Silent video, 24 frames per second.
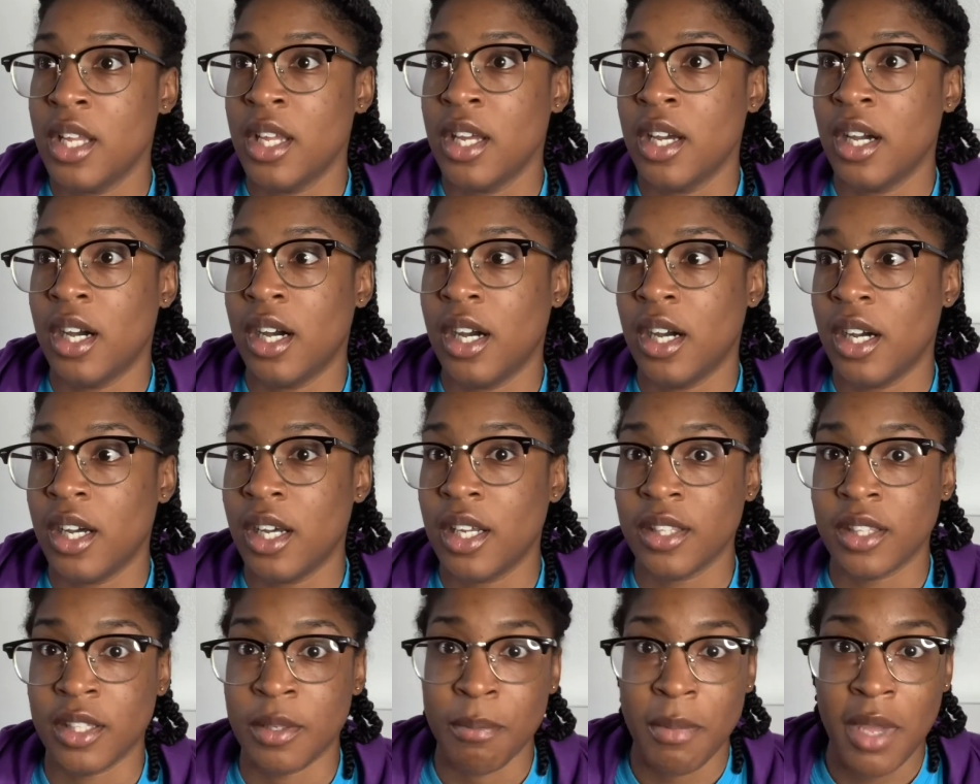
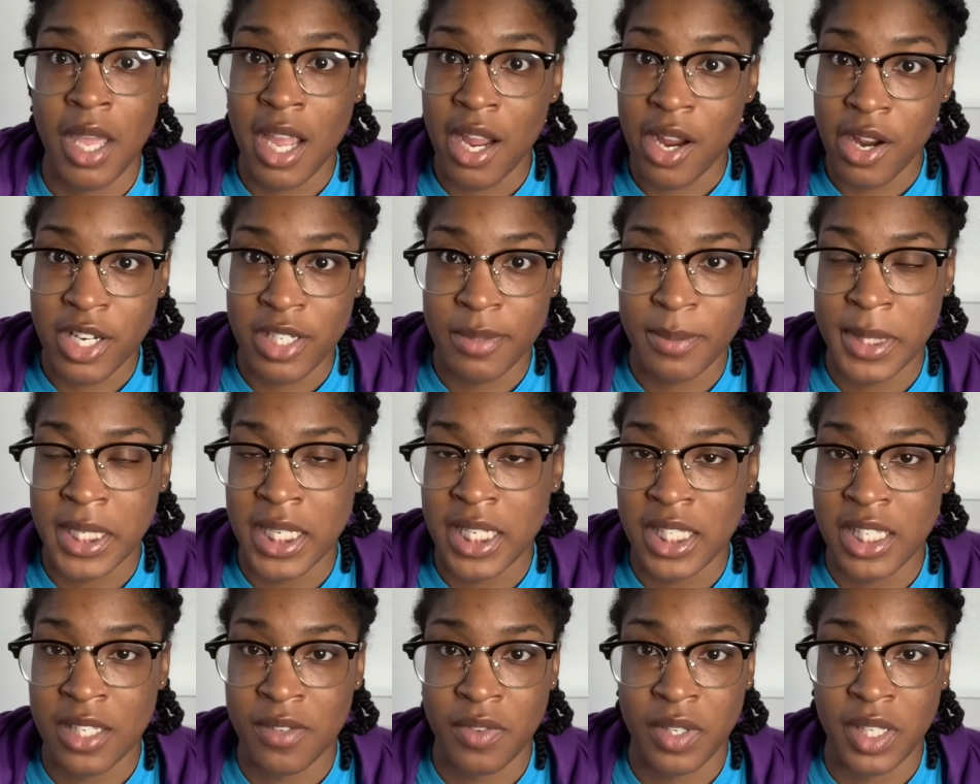the marriage, because
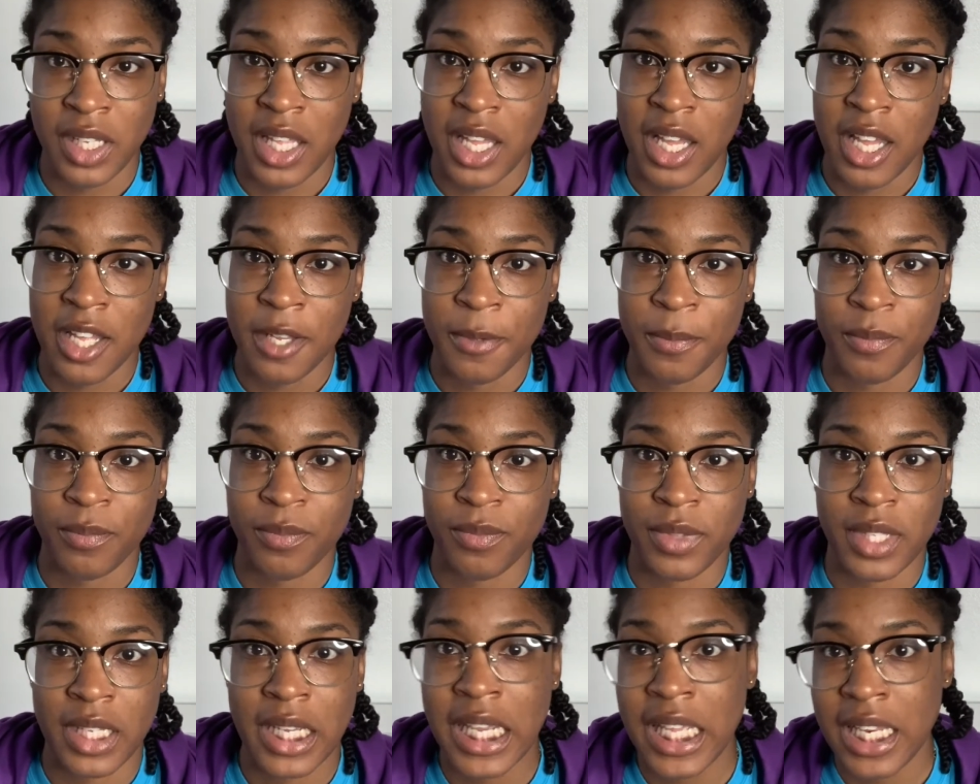he feel like
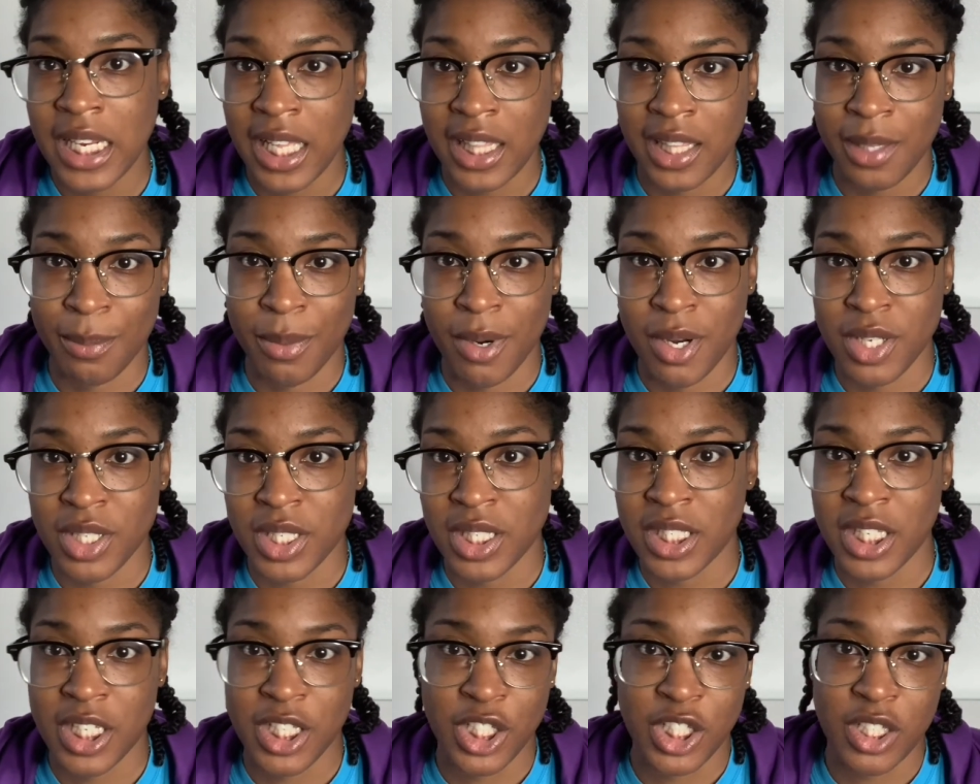he not the person
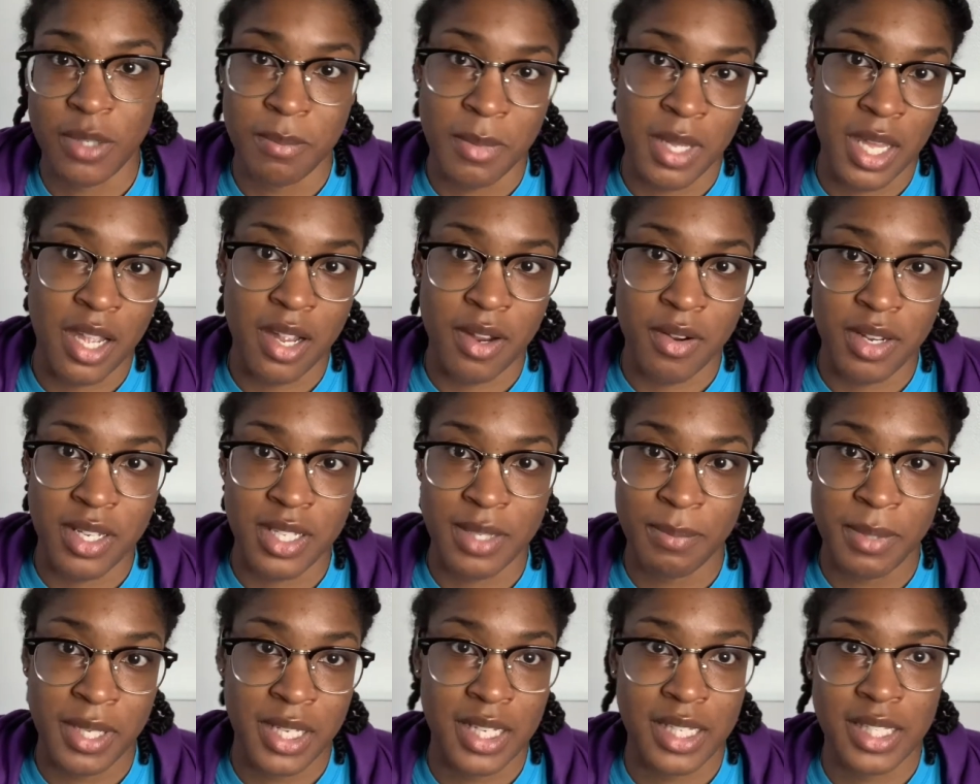that she married
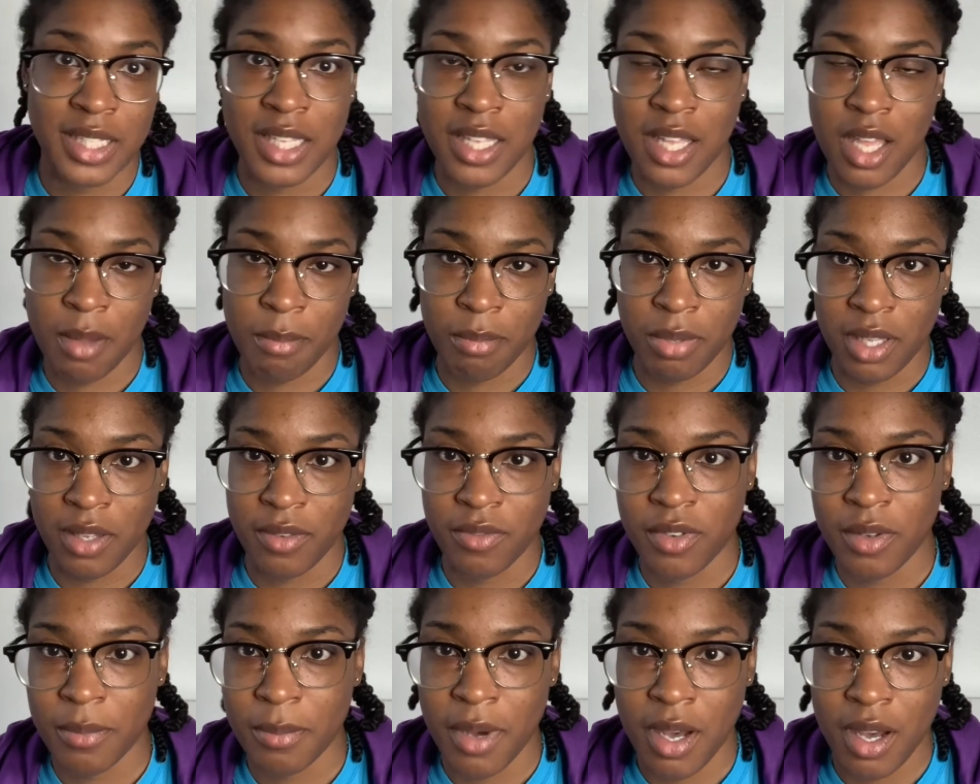because he can't play
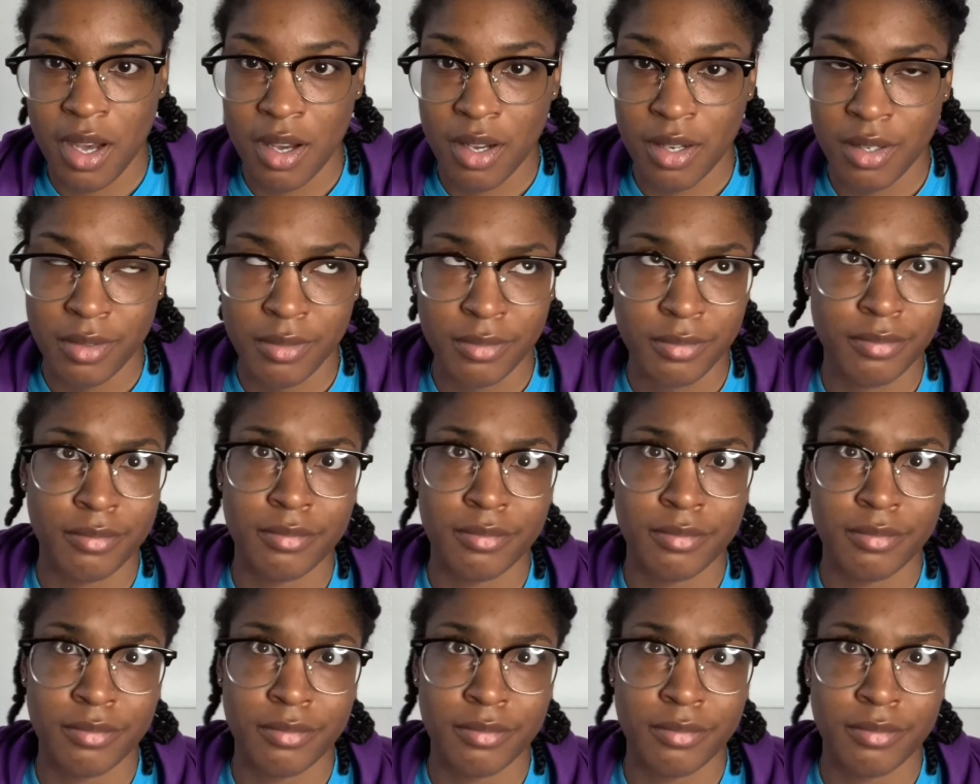football.